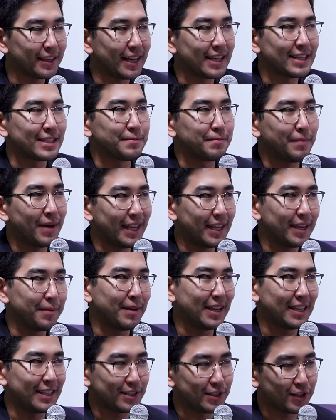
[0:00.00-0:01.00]
has
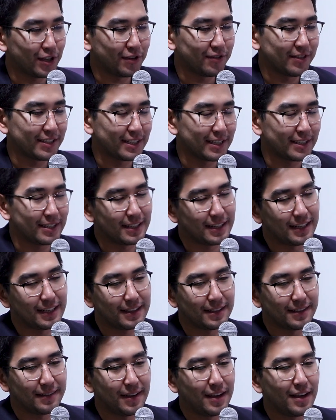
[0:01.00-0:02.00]
many services in
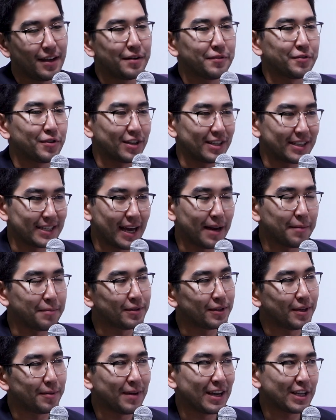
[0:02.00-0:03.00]
it. For
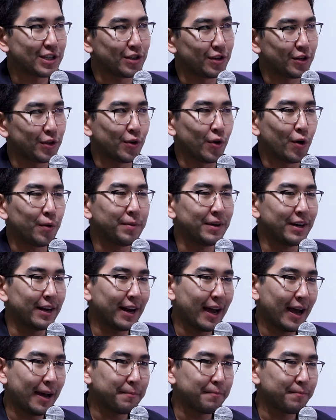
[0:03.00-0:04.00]
example, imagine you open an
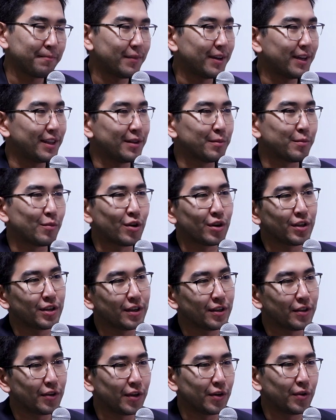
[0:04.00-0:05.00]
app. In the
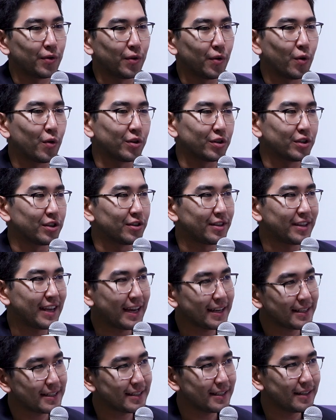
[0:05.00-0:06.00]
morning, you order
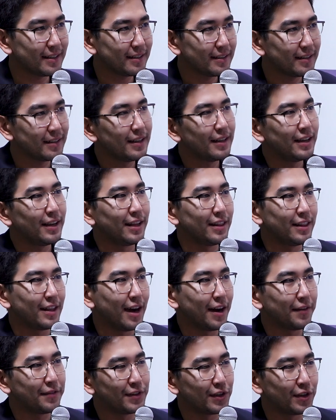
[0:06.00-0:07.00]
taxi. In the
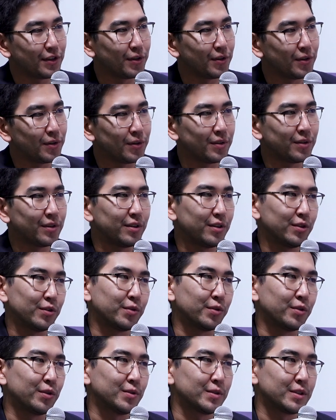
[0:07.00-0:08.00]
afternoon,
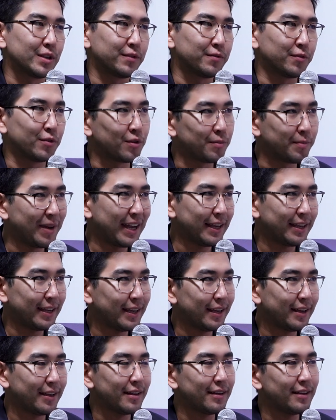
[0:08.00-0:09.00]
you use it for
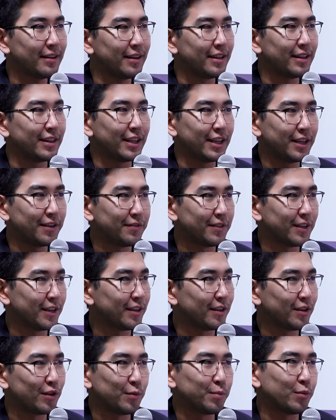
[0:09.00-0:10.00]
banking. In the
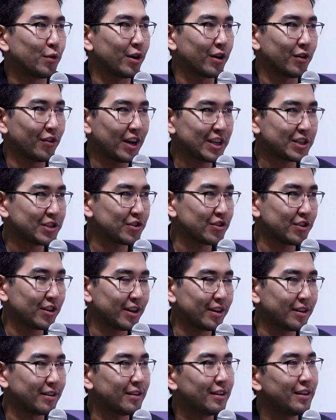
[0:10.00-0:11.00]
evening, you book a
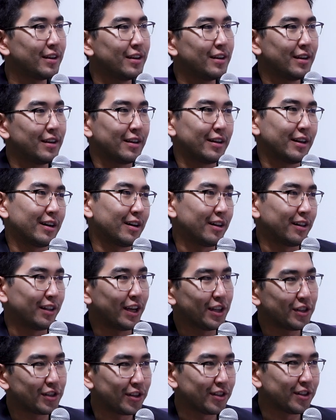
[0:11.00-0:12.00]
restaurant.
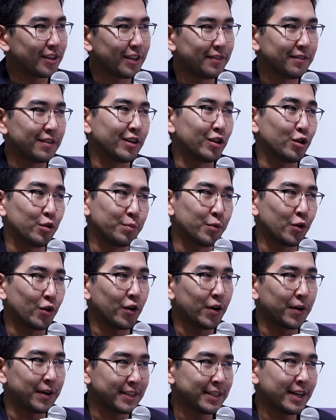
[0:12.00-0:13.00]
Later in the evening, you book
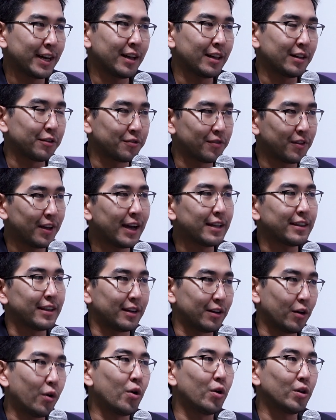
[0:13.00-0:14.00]
a hotel or flight,
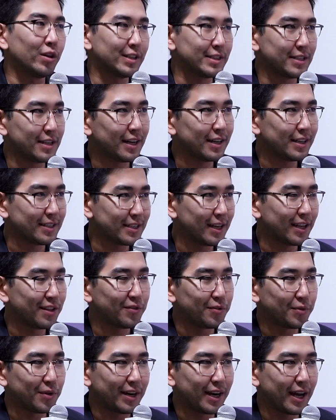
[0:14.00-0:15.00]
and all is done inside
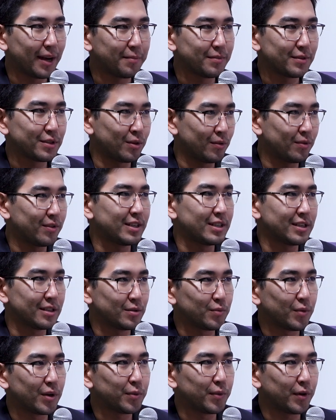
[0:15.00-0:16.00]
of one app. So this
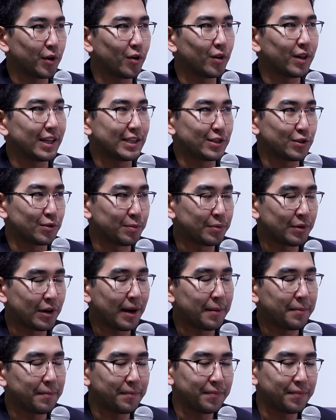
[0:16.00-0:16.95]
is what we call a super app.